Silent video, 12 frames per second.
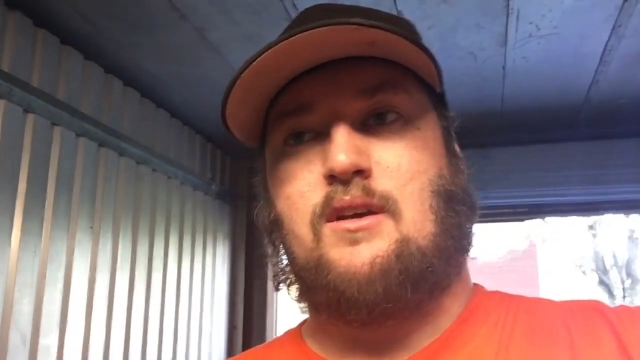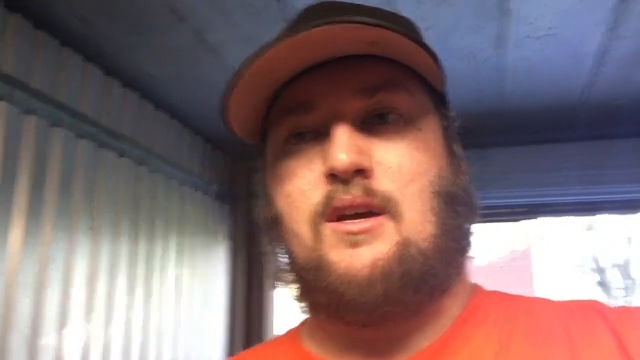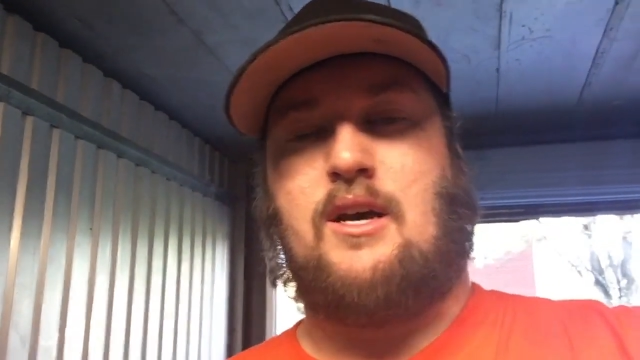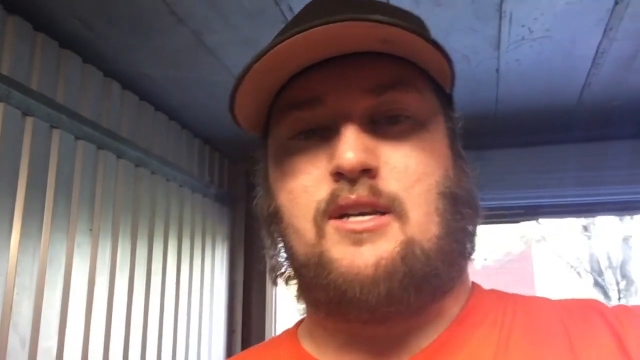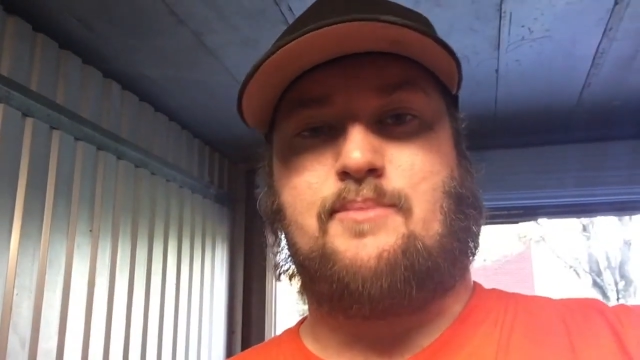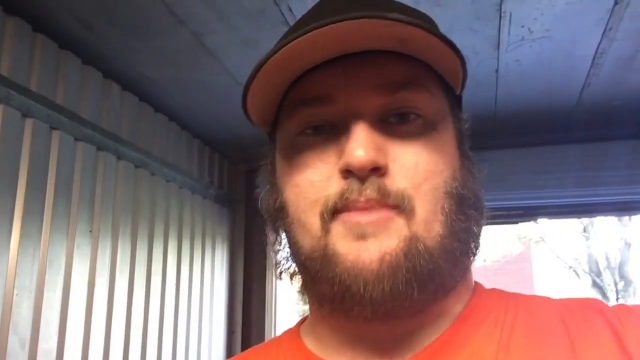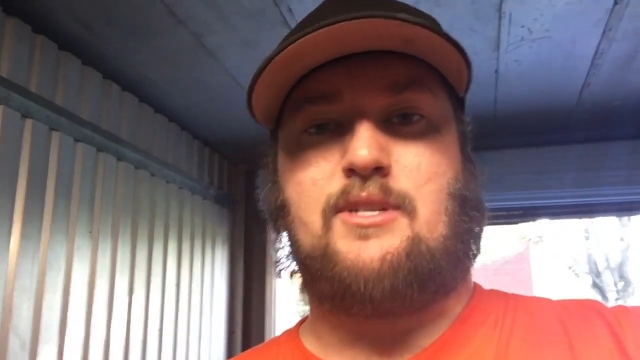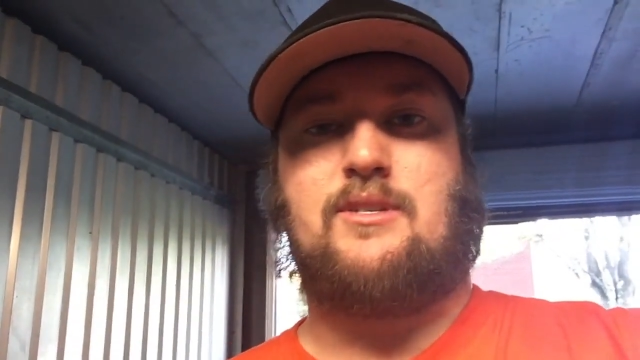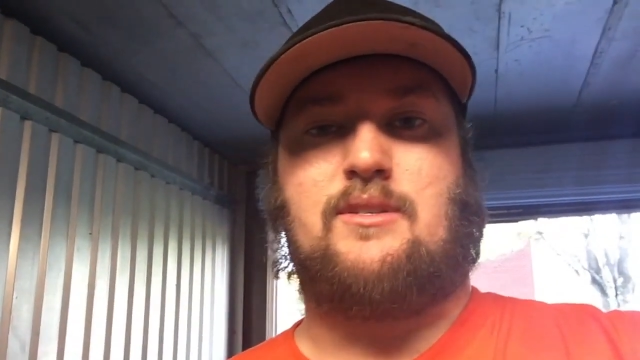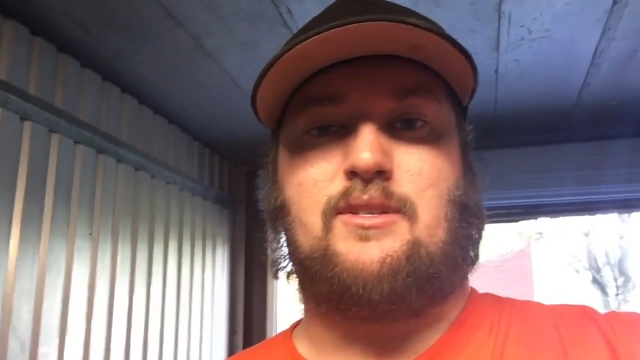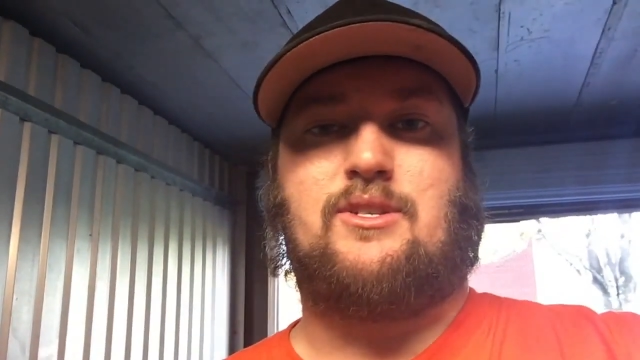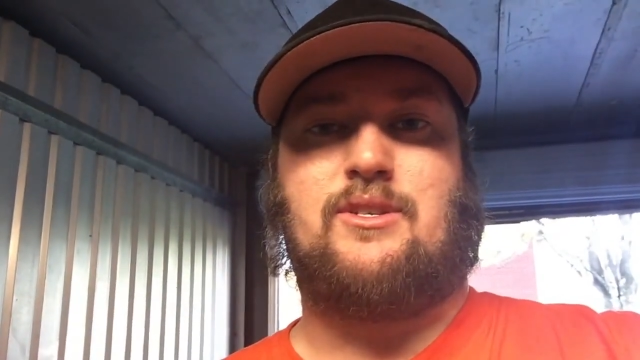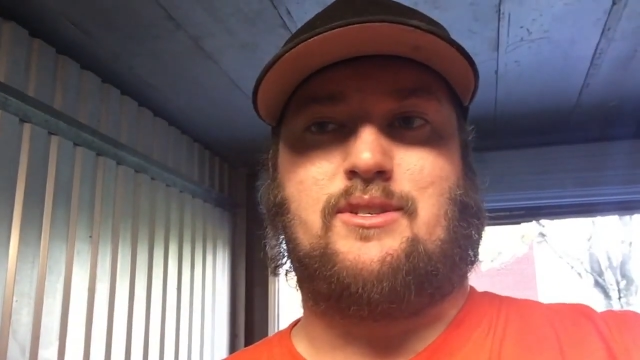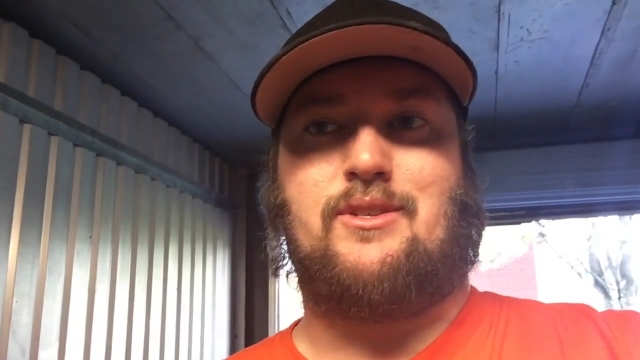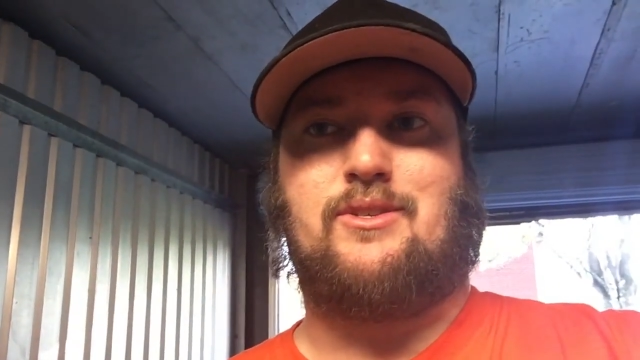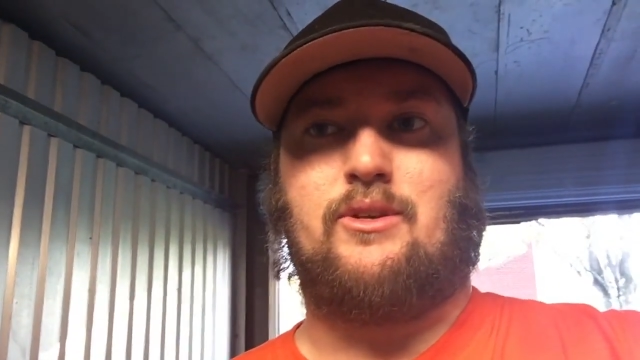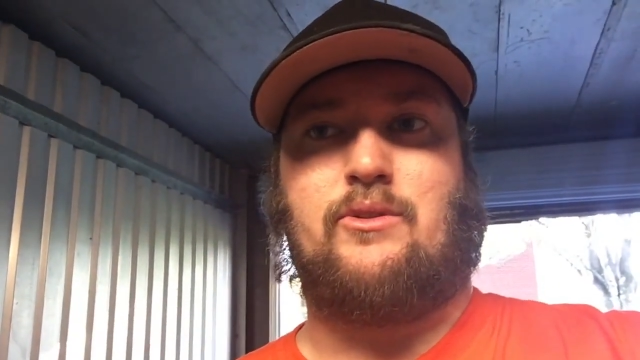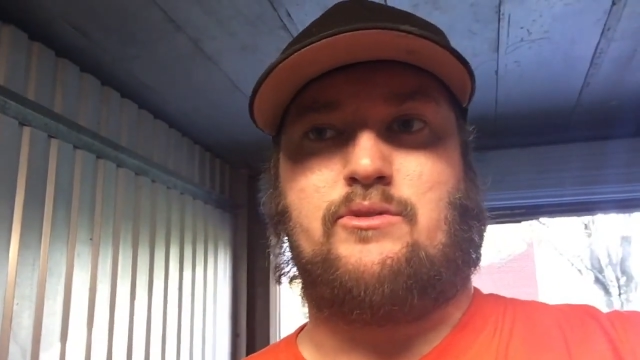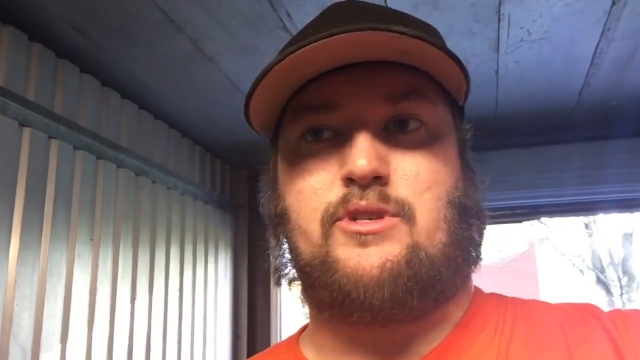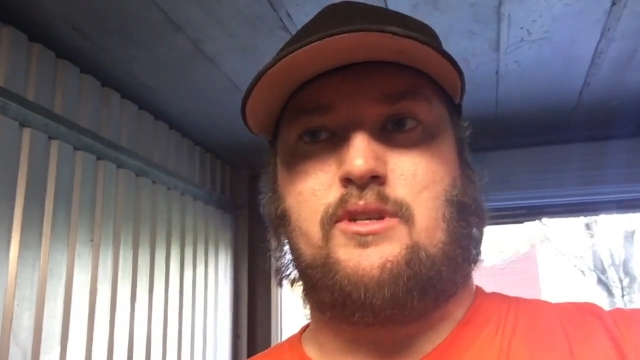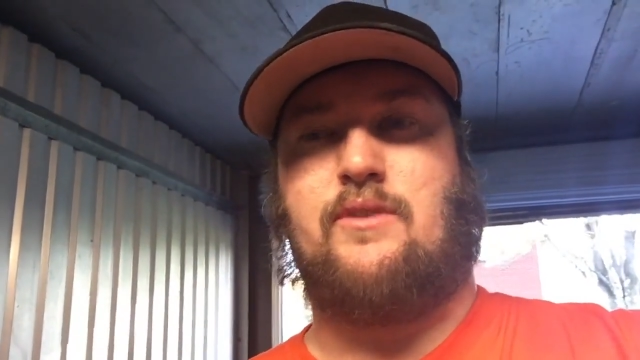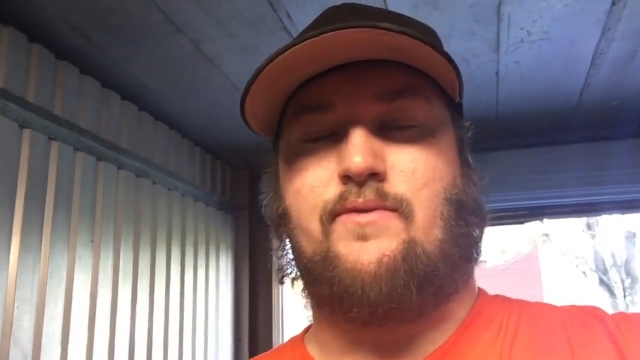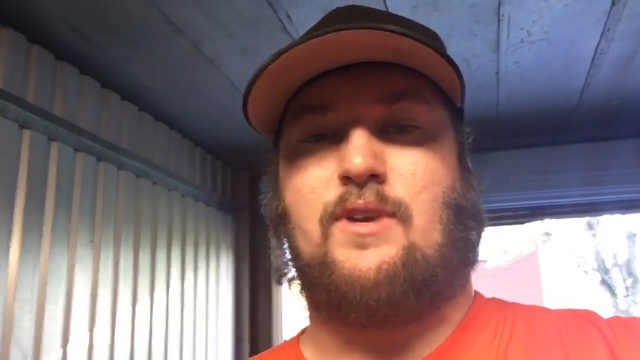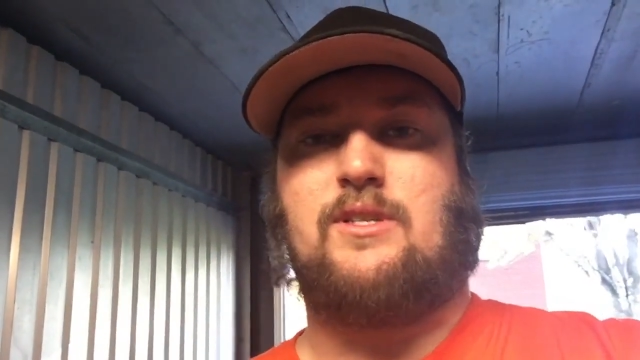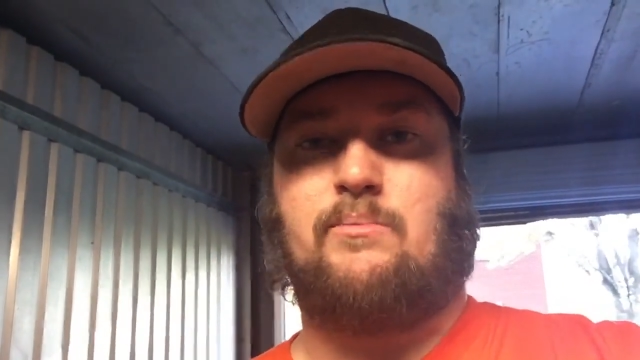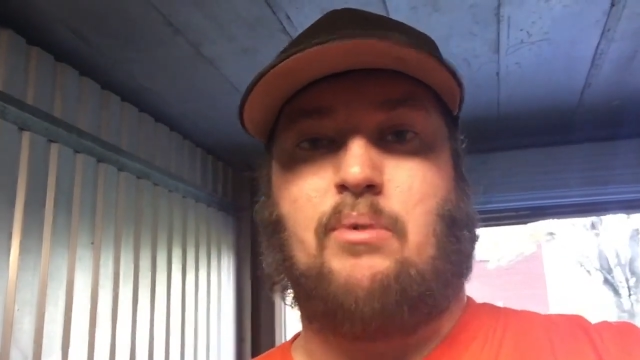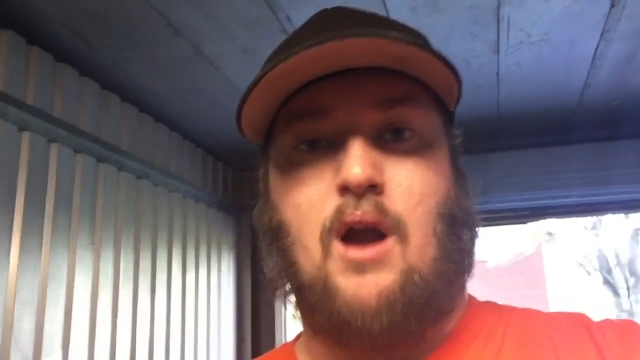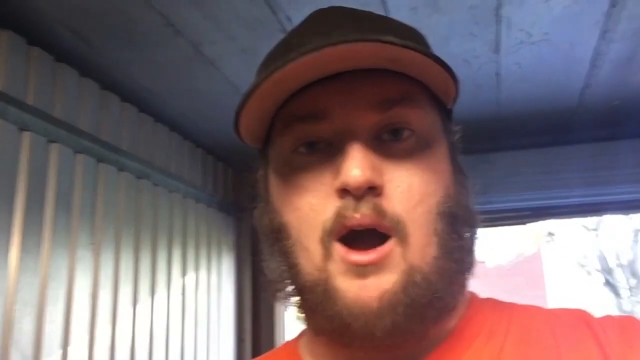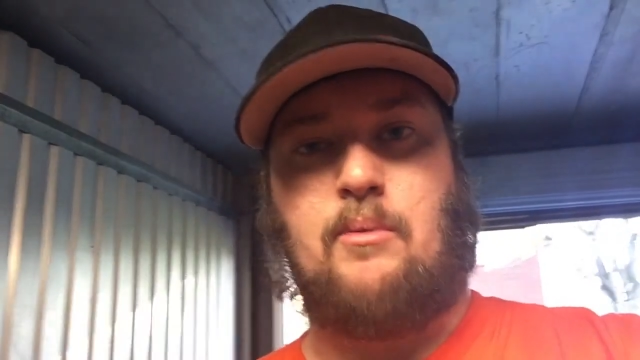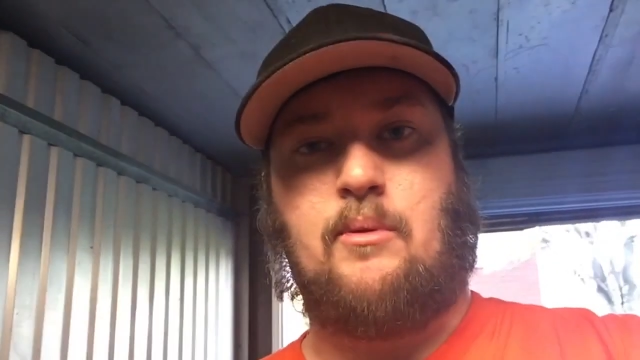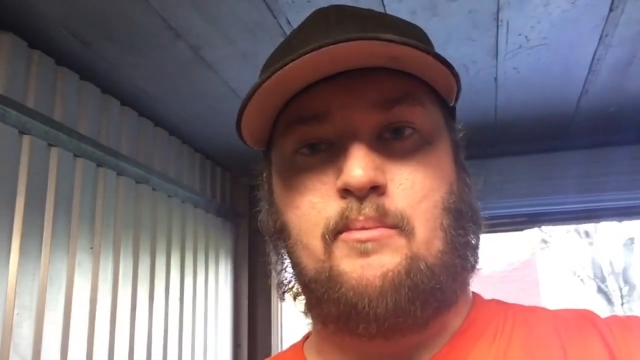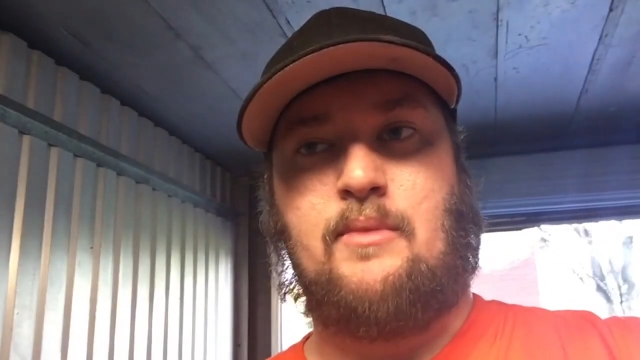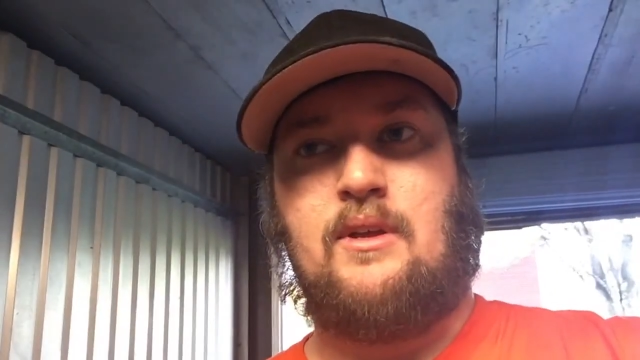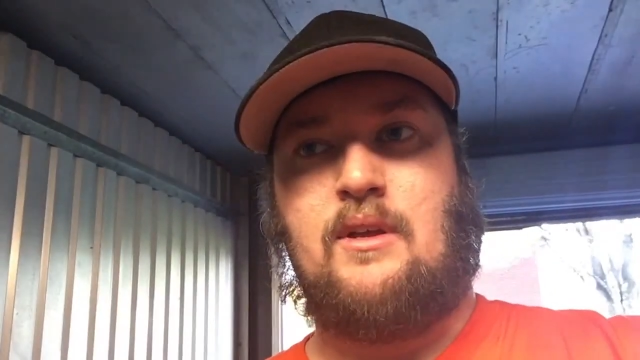as much as it's just a solution to fix a problem.